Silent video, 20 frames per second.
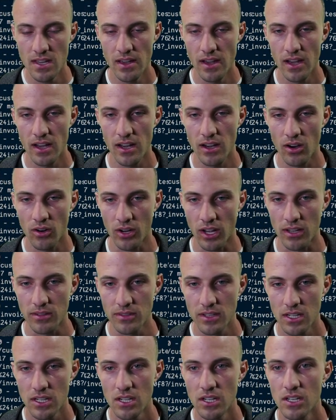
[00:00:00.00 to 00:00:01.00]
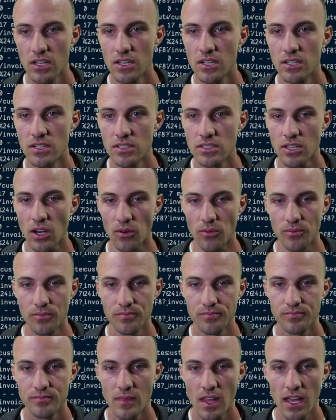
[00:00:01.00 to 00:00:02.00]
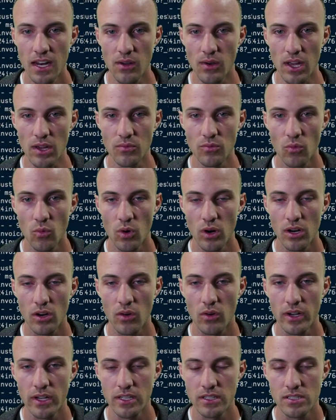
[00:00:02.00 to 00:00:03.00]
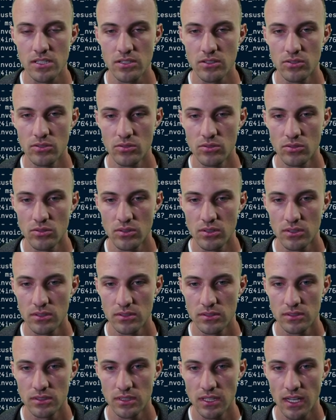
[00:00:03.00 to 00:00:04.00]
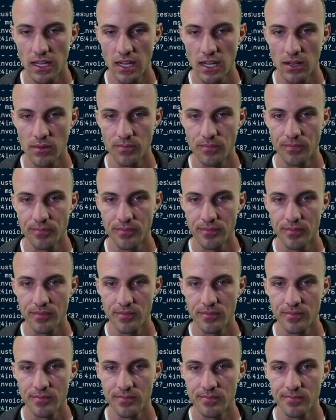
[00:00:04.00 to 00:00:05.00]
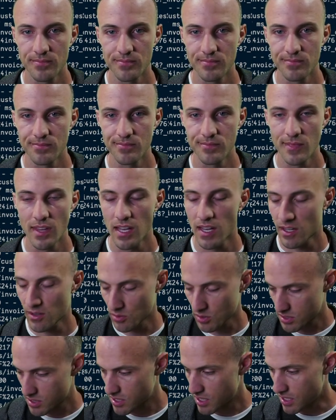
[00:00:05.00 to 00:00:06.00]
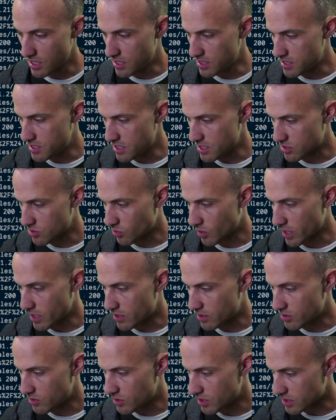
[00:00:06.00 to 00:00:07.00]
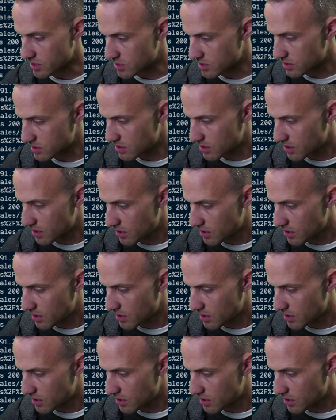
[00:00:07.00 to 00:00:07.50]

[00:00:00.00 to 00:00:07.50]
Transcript: Uh, okay, so anyway, we're going to, um, uh, what's the easiest way to do this?